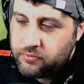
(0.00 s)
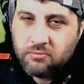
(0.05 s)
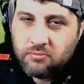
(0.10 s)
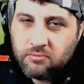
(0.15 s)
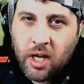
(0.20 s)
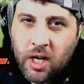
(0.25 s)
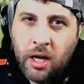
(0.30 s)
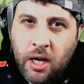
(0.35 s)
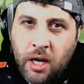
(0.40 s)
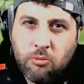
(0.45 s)
Eh?
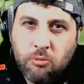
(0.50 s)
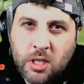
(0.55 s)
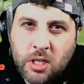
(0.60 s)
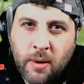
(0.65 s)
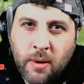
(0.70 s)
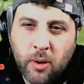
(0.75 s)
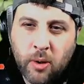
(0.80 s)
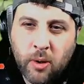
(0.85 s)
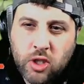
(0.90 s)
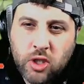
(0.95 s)
Where's my
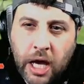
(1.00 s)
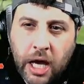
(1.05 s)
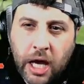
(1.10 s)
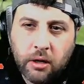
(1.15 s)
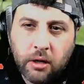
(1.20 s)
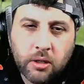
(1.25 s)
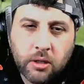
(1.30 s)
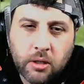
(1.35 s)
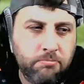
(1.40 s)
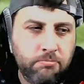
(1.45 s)
mods at?
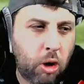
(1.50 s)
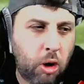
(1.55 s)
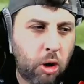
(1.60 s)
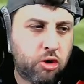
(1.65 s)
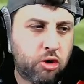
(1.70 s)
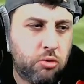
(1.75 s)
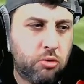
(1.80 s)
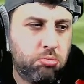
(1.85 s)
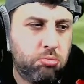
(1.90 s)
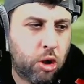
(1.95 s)
Mods,
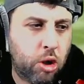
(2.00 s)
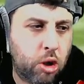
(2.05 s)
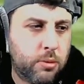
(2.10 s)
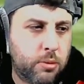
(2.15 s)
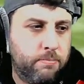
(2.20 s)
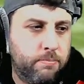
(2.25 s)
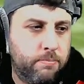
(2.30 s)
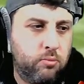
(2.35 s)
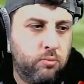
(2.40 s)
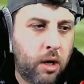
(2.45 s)

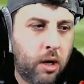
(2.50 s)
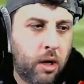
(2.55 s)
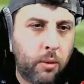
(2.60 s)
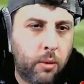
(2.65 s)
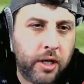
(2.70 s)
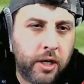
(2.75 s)
where are we?